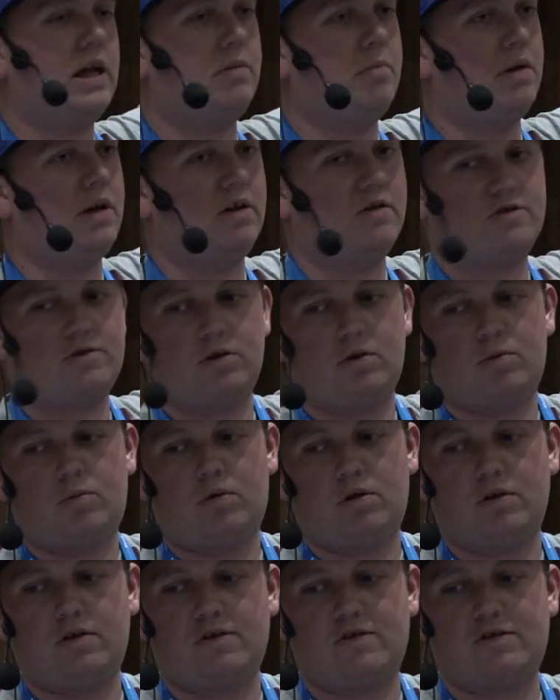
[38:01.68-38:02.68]
administer
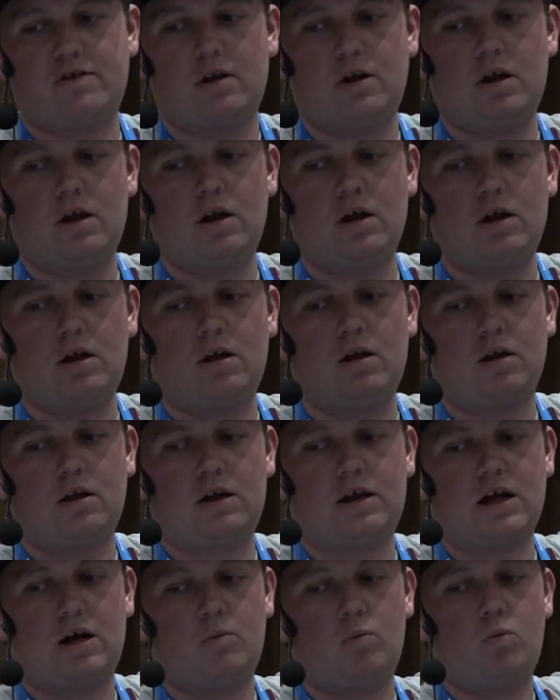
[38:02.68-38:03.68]
ones
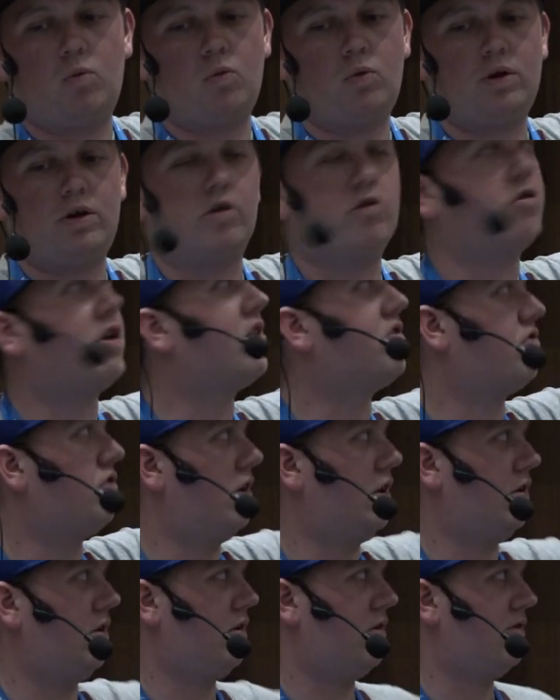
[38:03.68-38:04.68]
come with a restrict